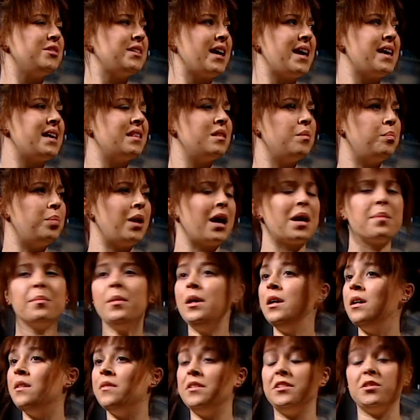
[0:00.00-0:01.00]
I'm not taking the
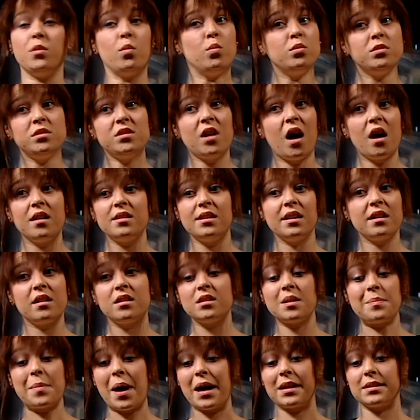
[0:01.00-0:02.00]
blame. This all
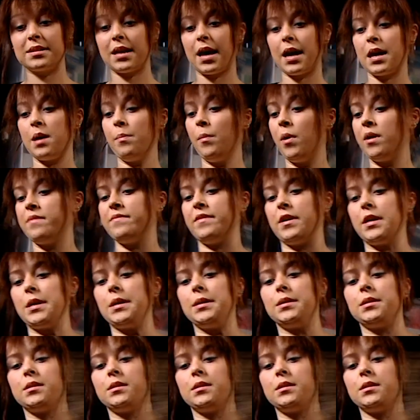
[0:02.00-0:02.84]
started because of Max getting in my